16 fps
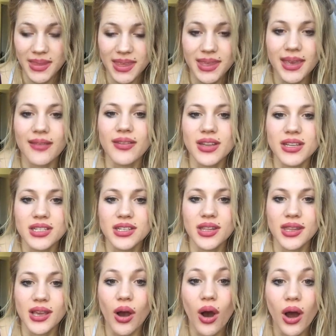given to
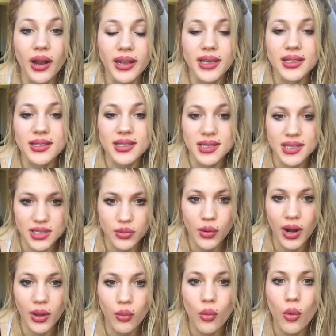the audience. It's
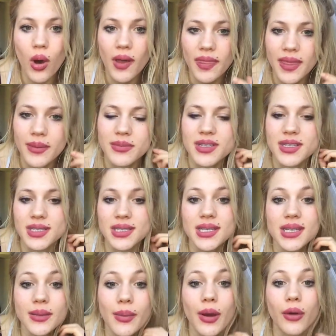what I want them to
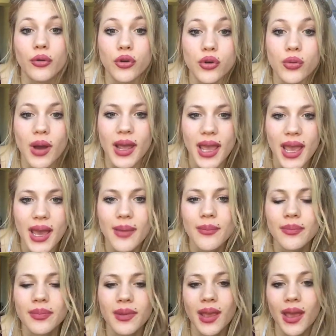see about who I am
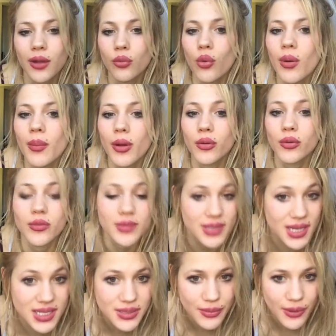and what my room
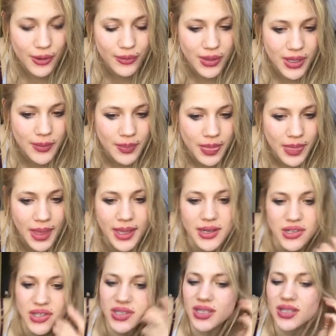says about me. And
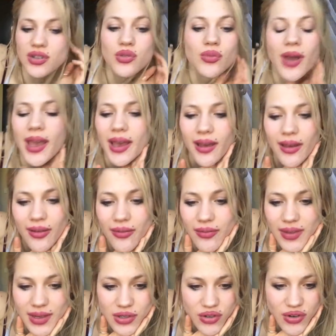it's just a new way of
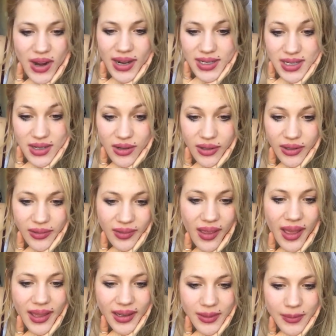interacting
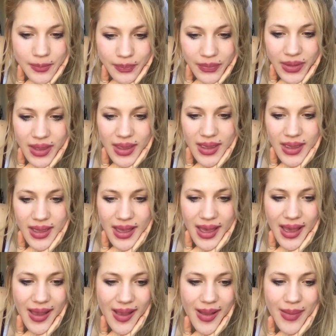online.
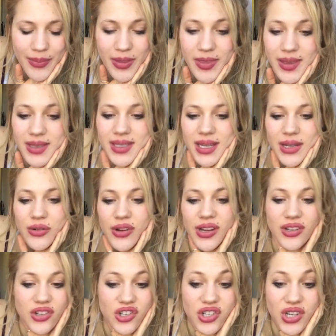The things I
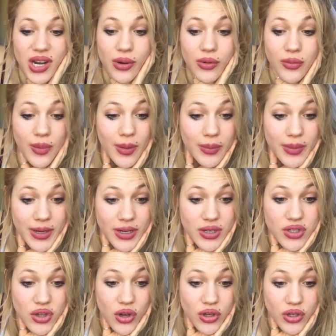create and share with my
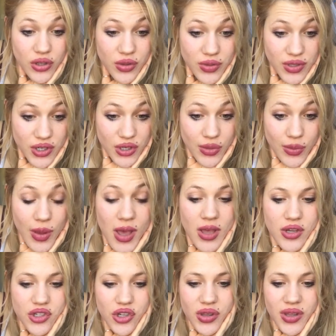peers on YouTube
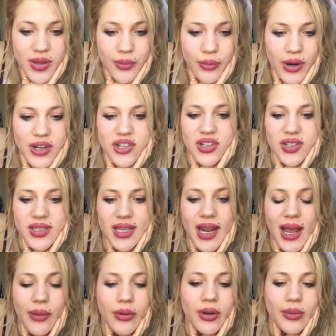show the impressions that
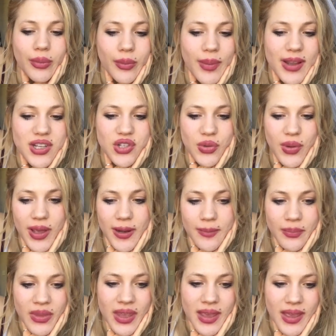I want to perpetuate.
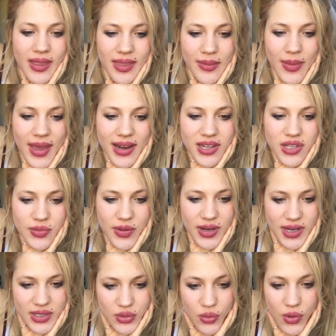The
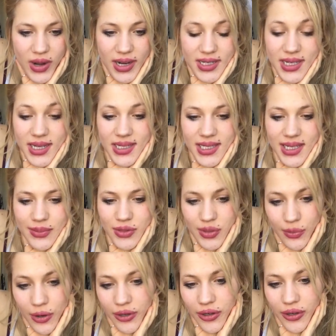management is when I take steps
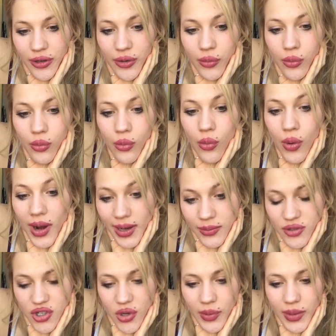to monitor what I'm
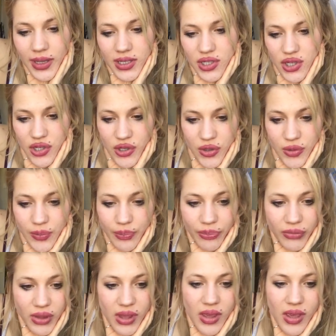showing and to whom.
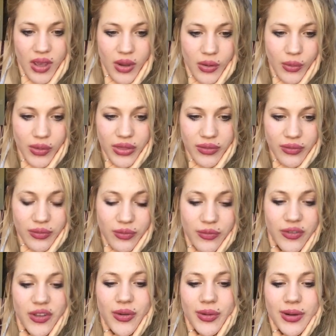What the
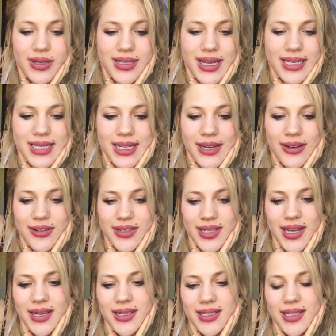viewer doesn't
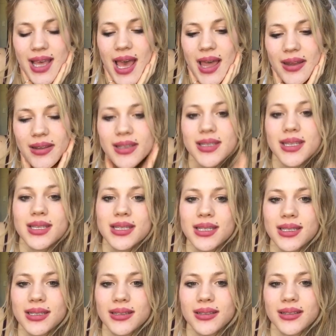understand is that this
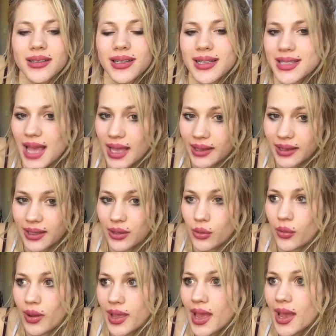isn't exactly
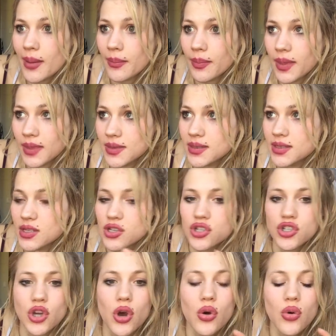who I am. Like this is
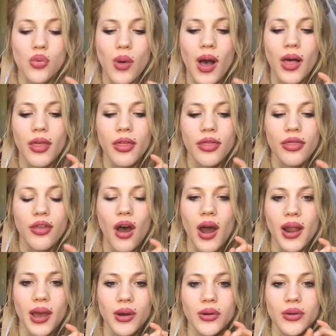so well
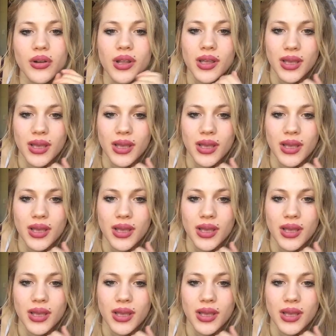thought out,